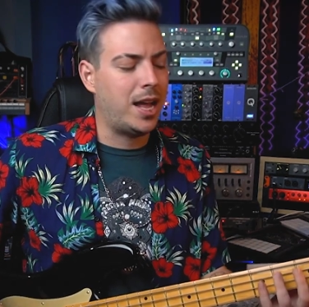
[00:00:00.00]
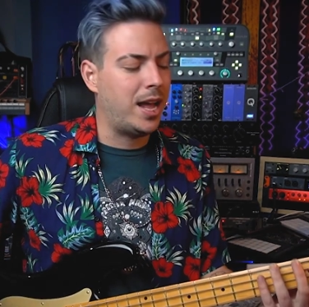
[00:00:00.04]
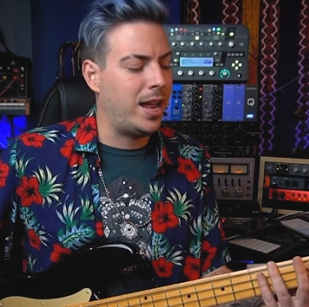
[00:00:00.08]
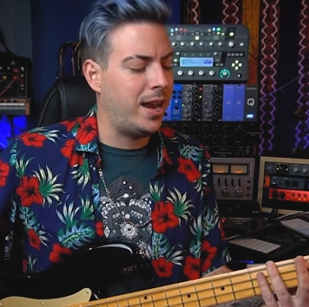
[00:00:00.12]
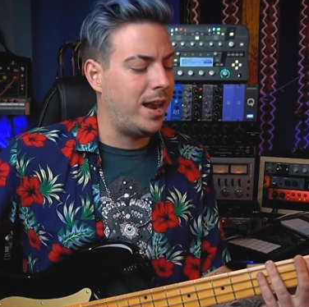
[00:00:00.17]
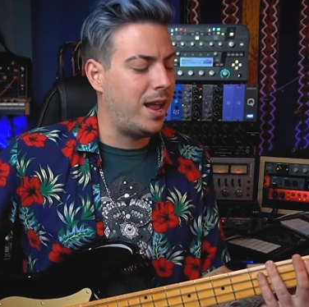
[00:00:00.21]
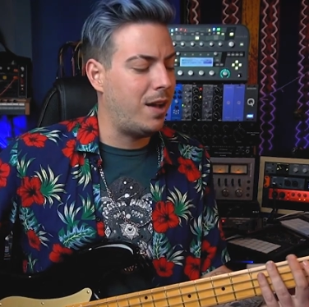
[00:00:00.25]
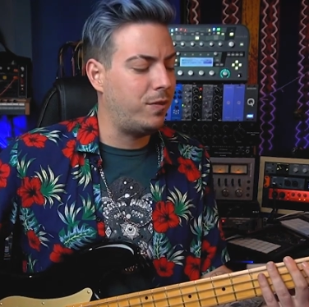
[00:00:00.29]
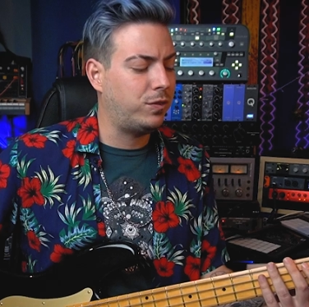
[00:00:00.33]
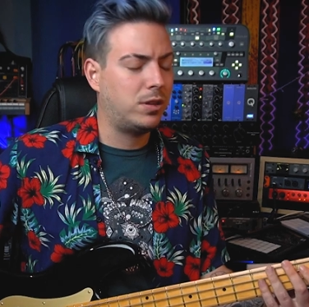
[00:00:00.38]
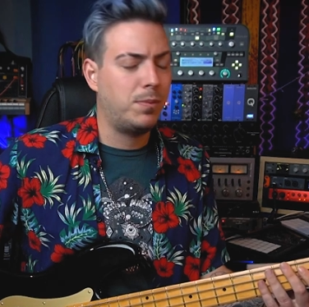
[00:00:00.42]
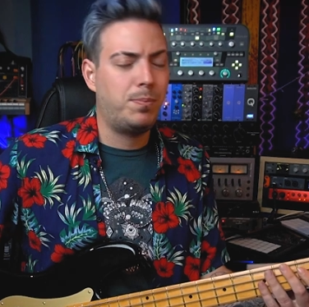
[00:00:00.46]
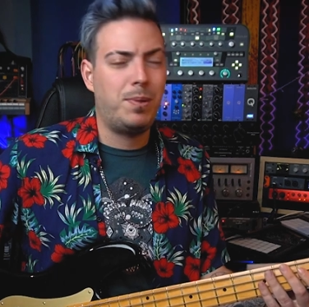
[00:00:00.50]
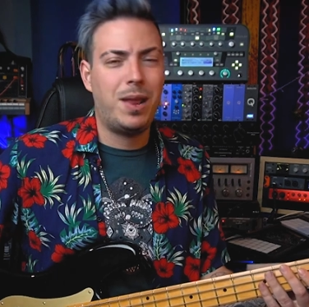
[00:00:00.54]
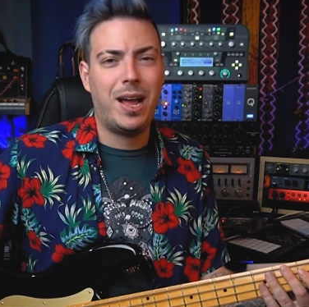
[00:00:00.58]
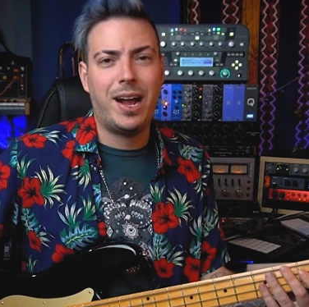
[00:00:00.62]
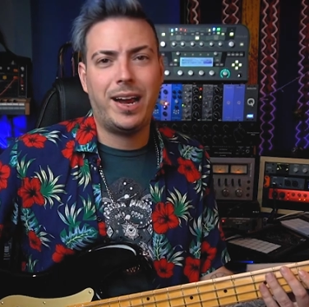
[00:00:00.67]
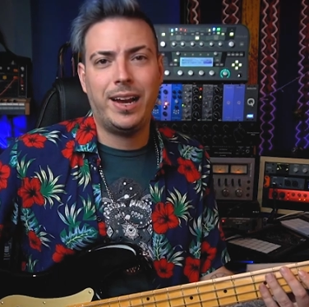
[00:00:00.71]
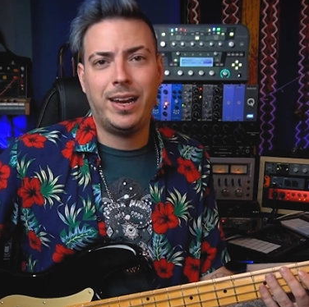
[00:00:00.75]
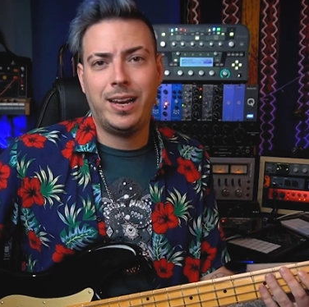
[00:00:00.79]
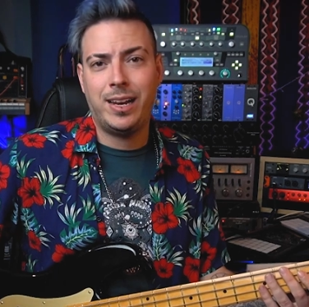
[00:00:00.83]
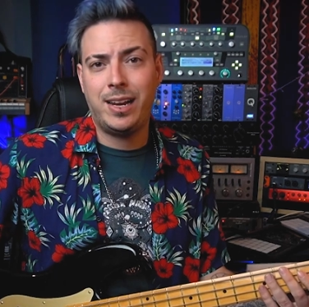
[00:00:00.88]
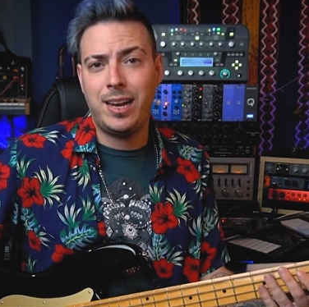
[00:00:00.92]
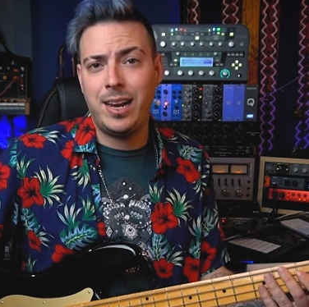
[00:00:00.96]
and after
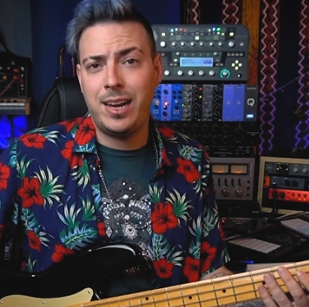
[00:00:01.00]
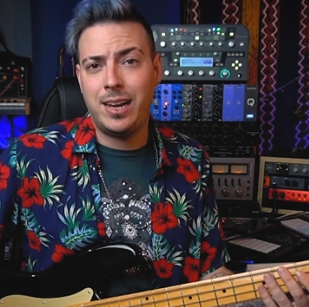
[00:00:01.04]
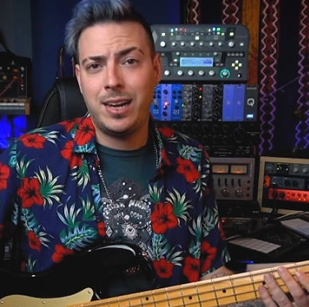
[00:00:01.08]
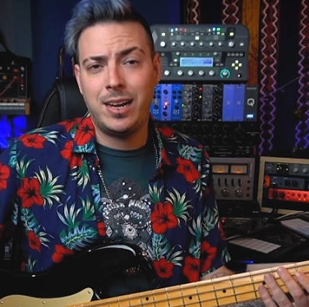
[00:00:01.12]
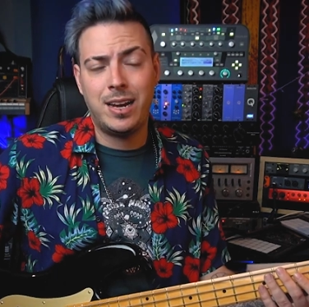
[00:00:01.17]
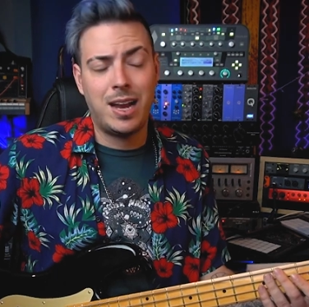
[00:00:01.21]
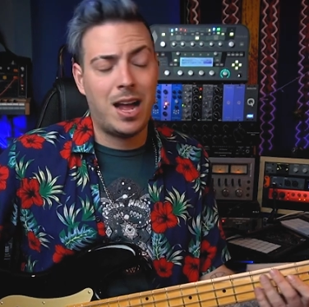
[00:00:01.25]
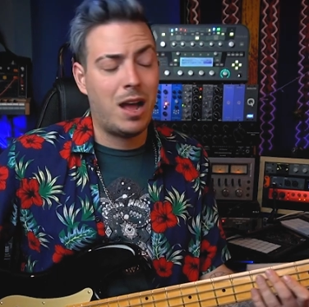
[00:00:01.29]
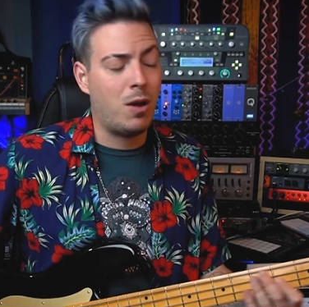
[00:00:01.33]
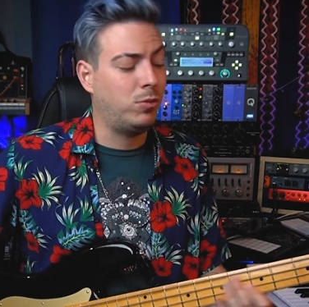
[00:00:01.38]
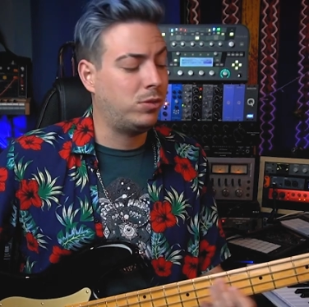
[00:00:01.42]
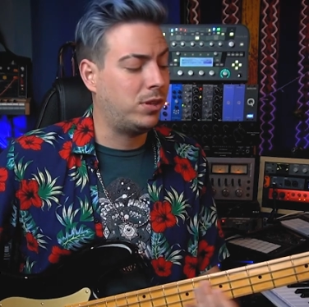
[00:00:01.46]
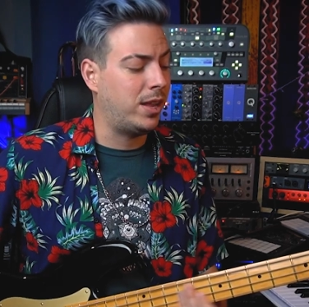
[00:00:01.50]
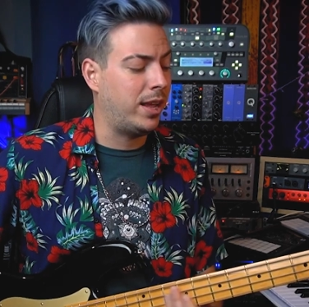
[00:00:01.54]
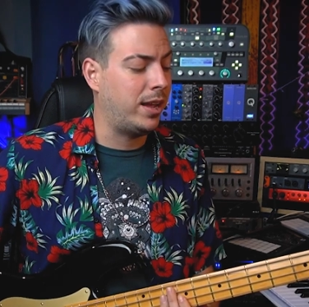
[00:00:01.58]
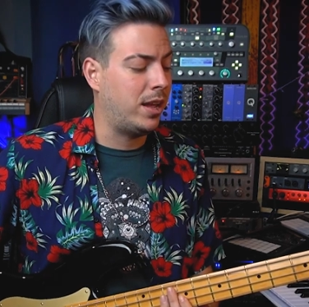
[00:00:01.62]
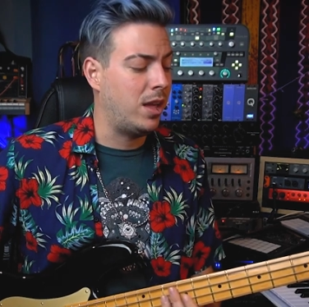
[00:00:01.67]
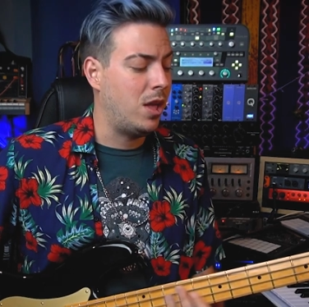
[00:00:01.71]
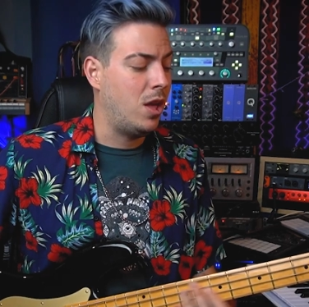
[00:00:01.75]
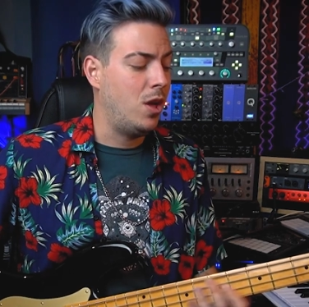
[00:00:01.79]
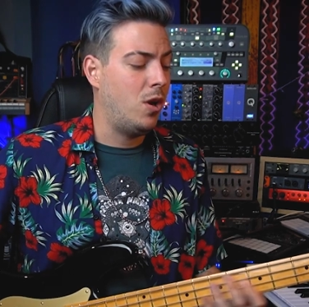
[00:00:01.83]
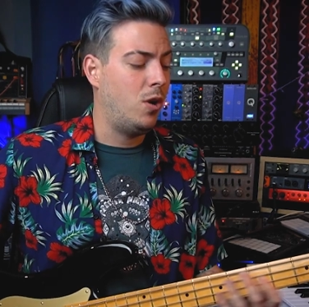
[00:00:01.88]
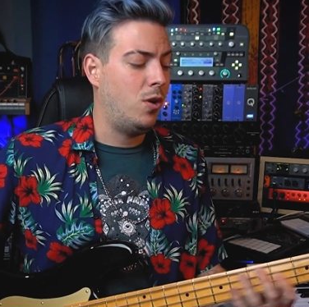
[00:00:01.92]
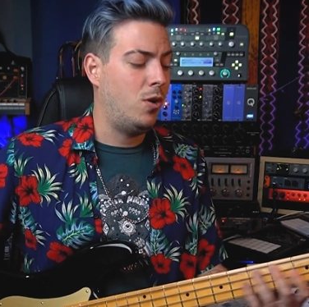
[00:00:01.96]
plugging it in, I was
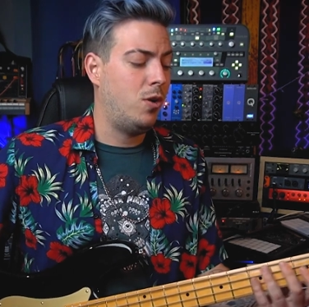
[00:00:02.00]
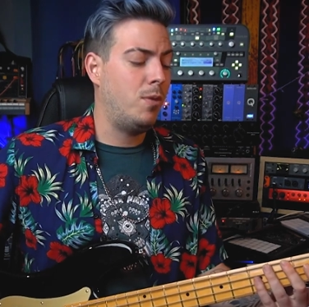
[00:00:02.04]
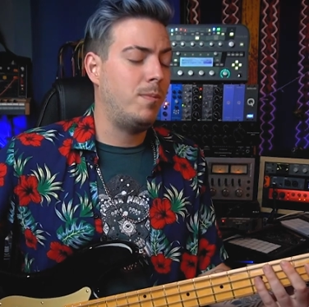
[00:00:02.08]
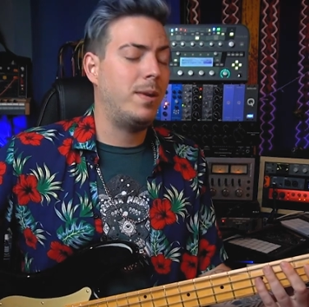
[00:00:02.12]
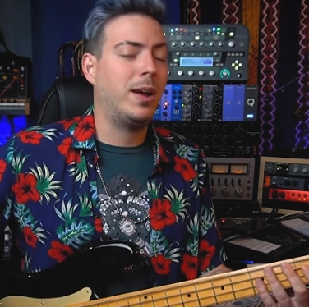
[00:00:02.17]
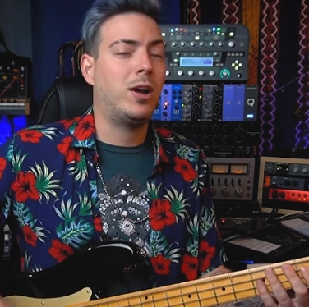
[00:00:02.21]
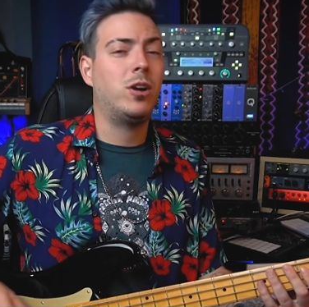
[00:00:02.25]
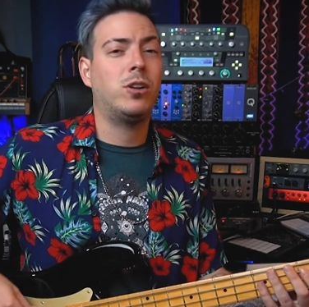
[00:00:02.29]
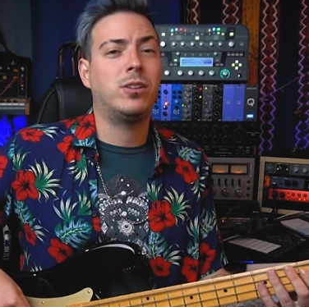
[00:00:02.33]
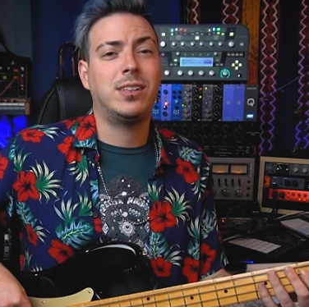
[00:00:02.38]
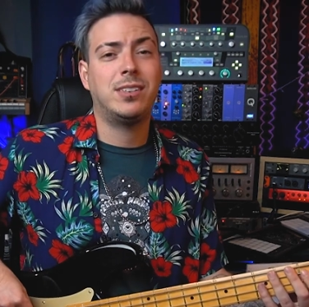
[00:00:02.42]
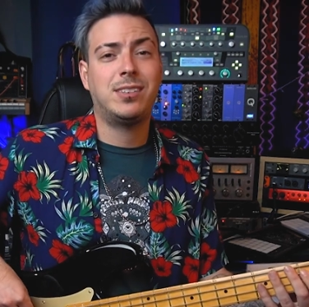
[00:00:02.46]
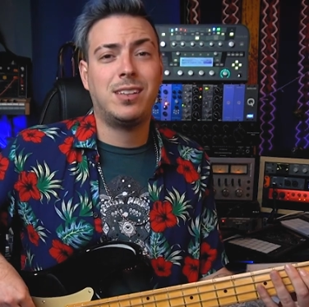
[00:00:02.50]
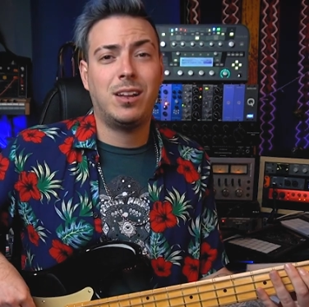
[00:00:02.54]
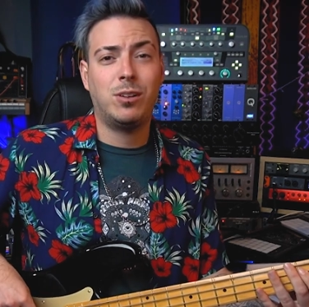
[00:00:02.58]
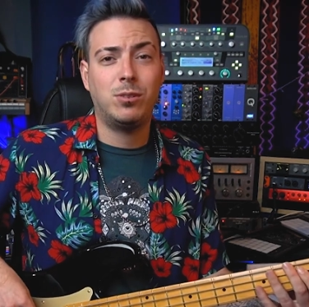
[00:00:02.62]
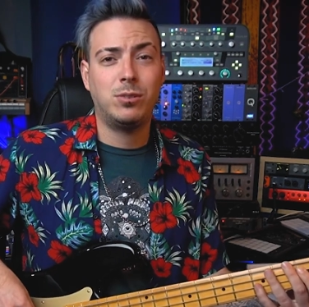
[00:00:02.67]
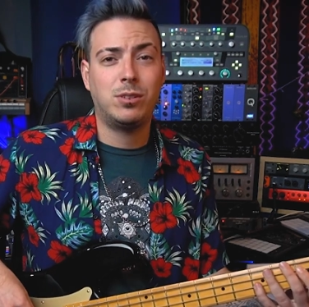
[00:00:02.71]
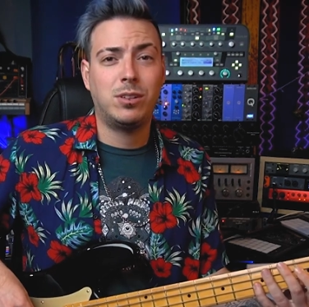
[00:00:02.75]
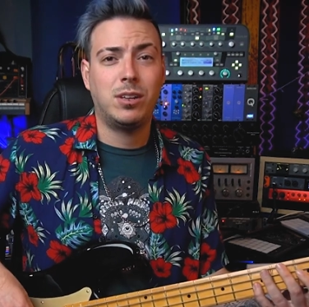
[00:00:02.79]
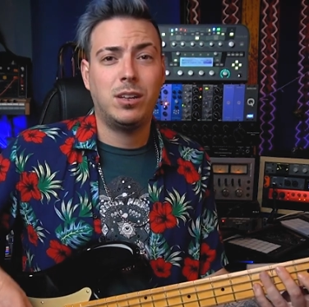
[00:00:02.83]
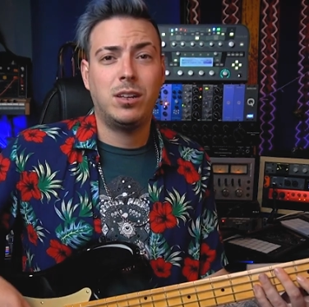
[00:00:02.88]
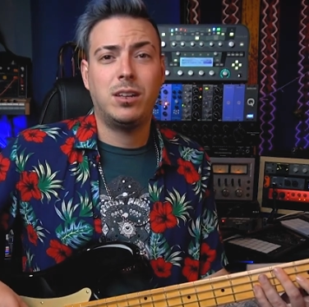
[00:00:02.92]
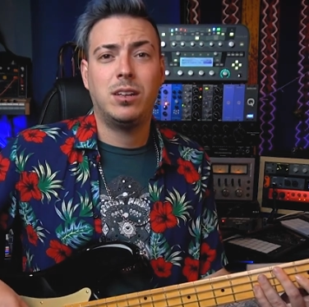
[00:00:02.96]
like, oh my god, this sounds